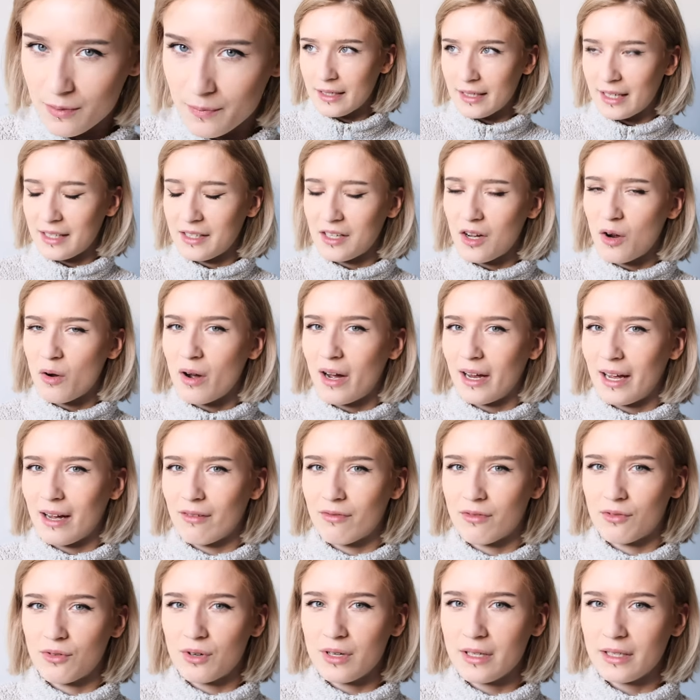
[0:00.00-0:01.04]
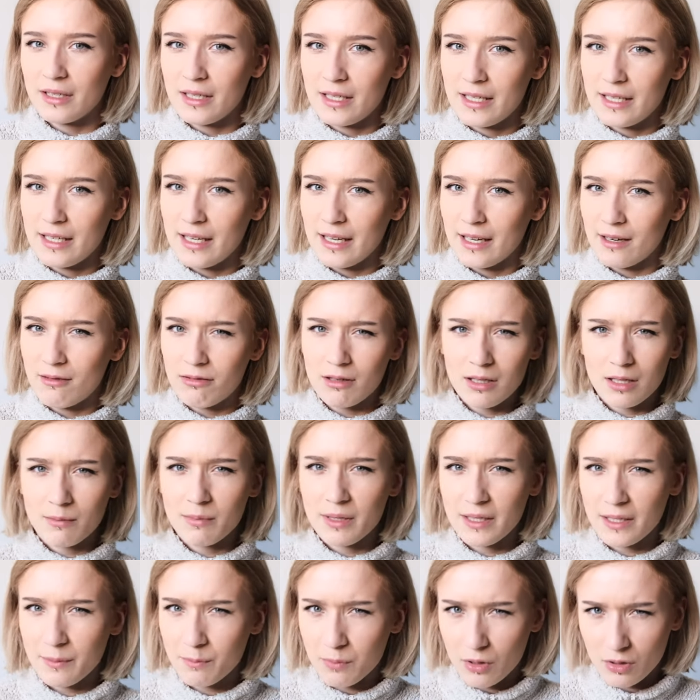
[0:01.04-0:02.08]
I know I have really
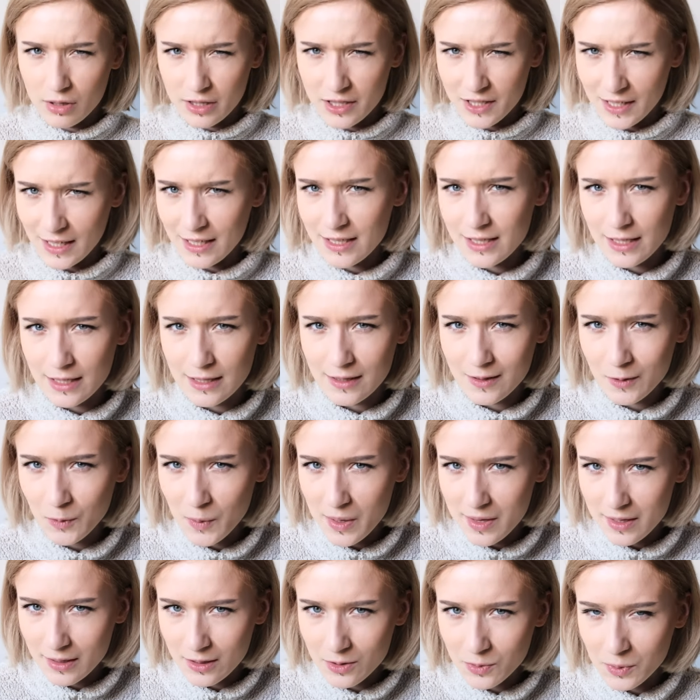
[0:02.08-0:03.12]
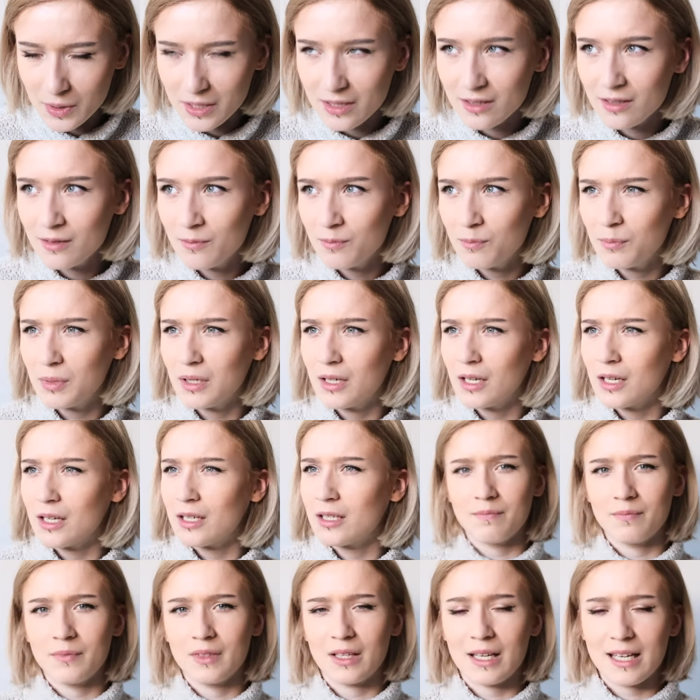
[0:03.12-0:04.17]
incredibly Polish accent with this one
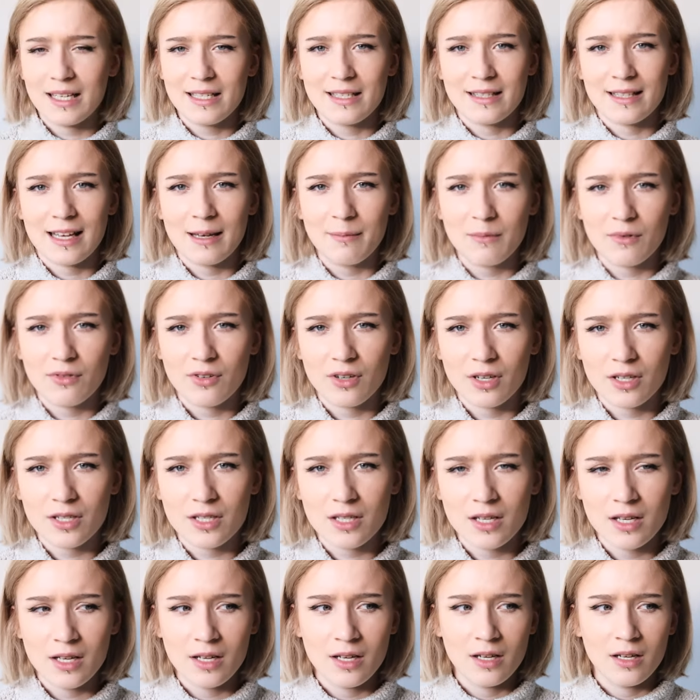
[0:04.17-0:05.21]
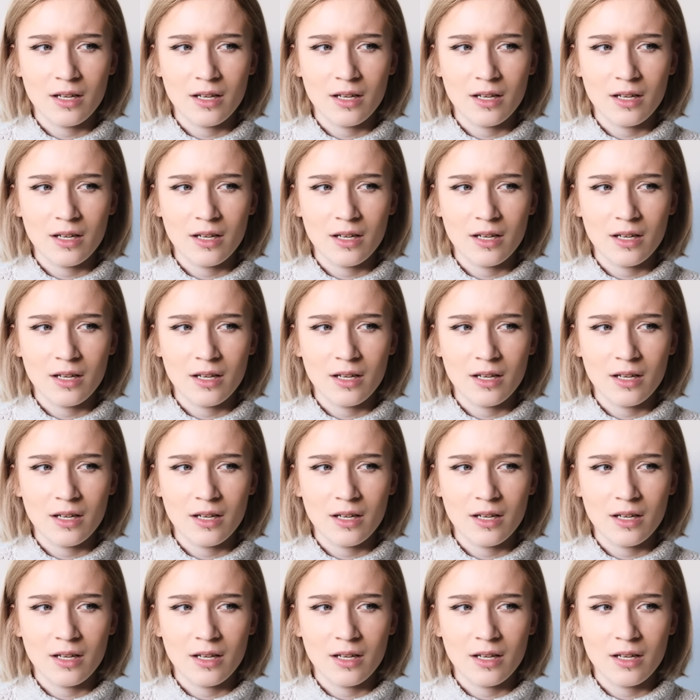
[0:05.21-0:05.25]
because the last name of hers